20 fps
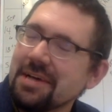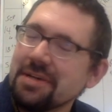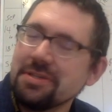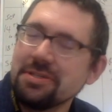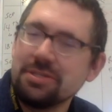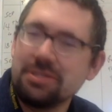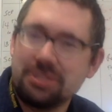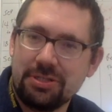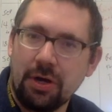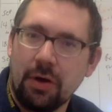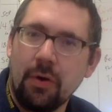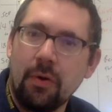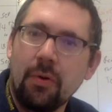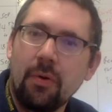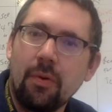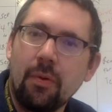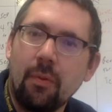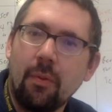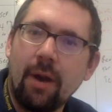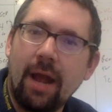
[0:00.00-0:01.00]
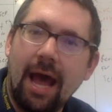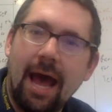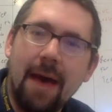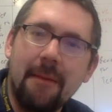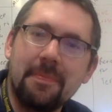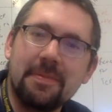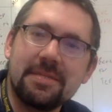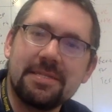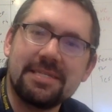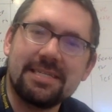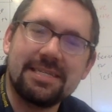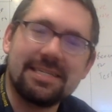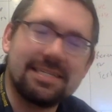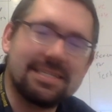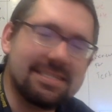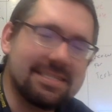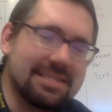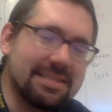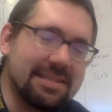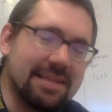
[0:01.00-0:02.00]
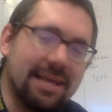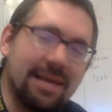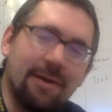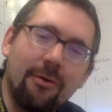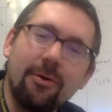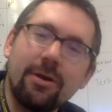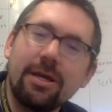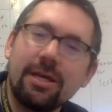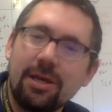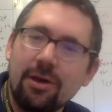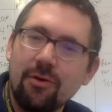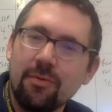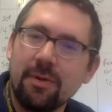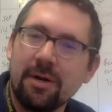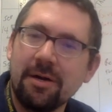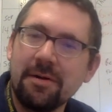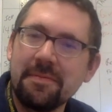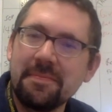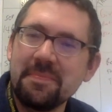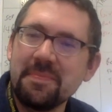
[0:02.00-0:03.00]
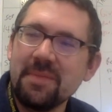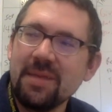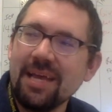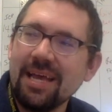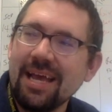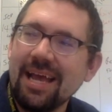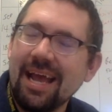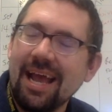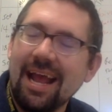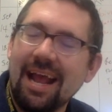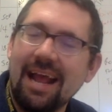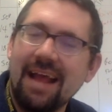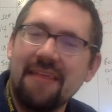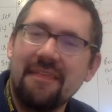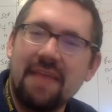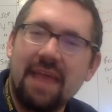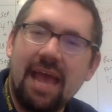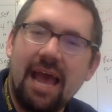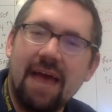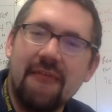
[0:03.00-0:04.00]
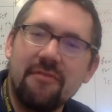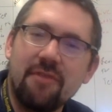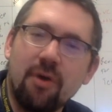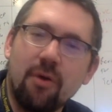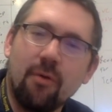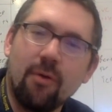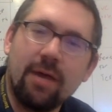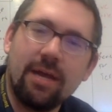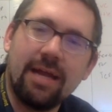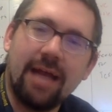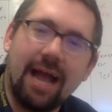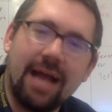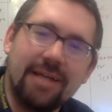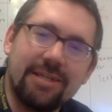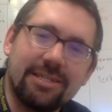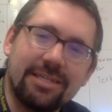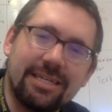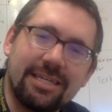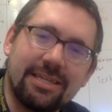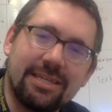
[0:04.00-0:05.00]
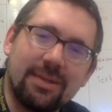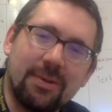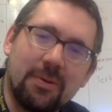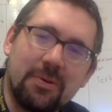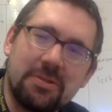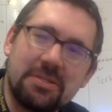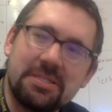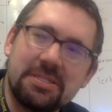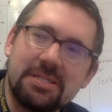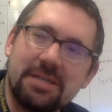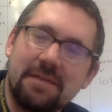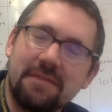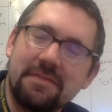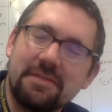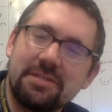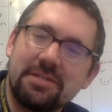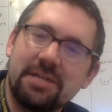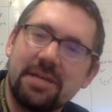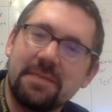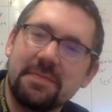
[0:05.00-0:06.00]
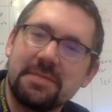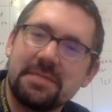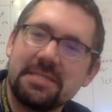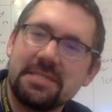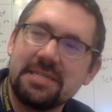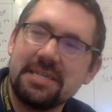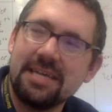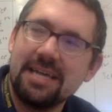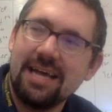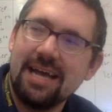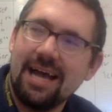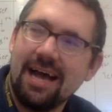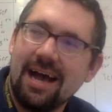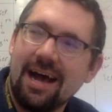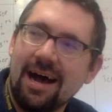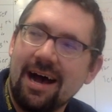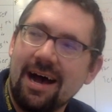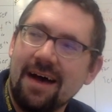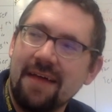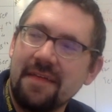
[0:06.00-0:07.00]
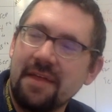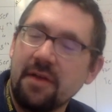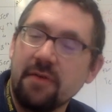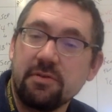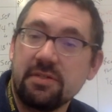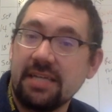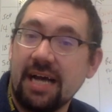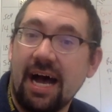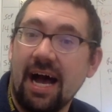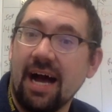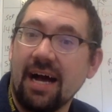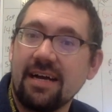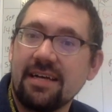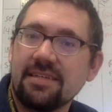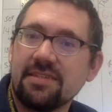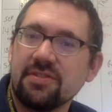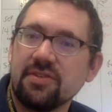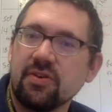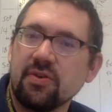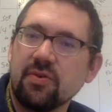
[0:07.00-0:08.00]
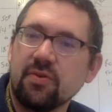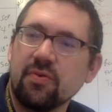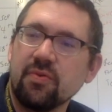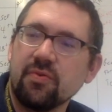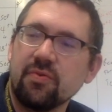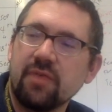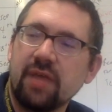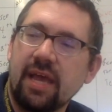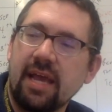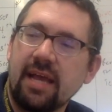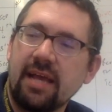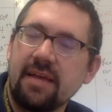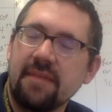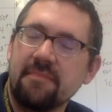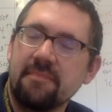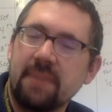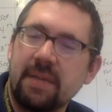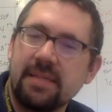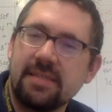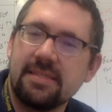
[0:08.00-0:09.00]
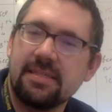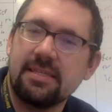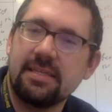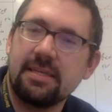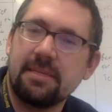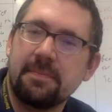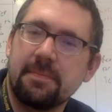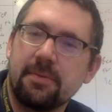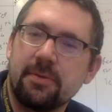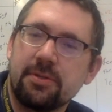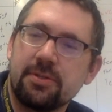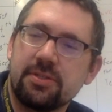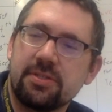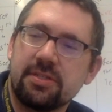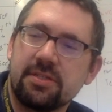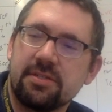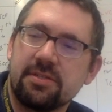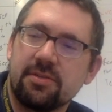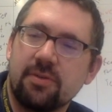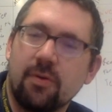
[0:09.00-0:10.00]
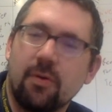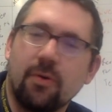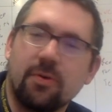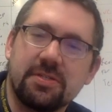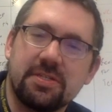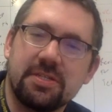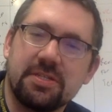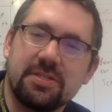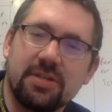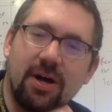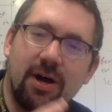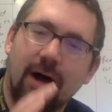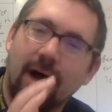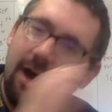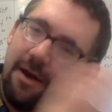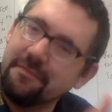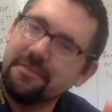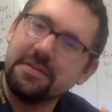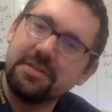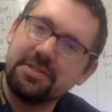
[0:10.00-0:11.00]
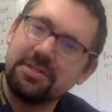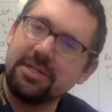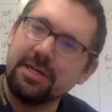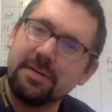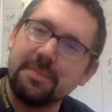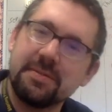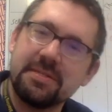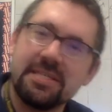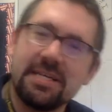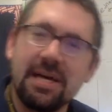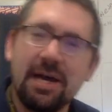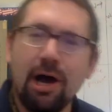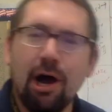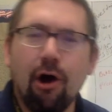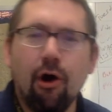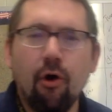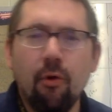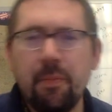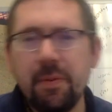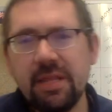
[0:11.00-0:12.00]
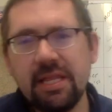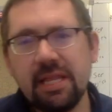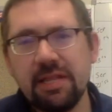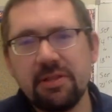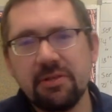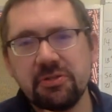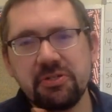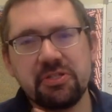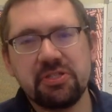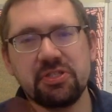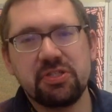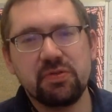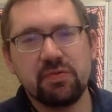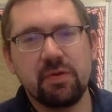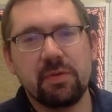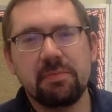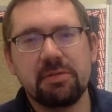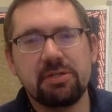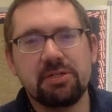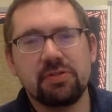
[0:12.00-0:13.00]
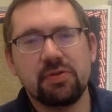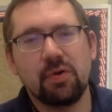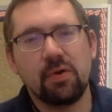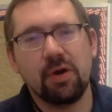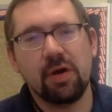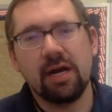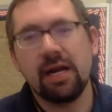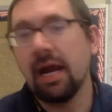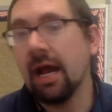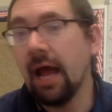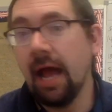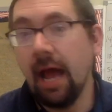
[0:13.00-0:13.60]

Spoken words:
So what happens is they go to Cuba and they have no way to actually get the horses off the ships. They don't dock, so they basically push the horses off the ships, hoping that they'll just swim to shore.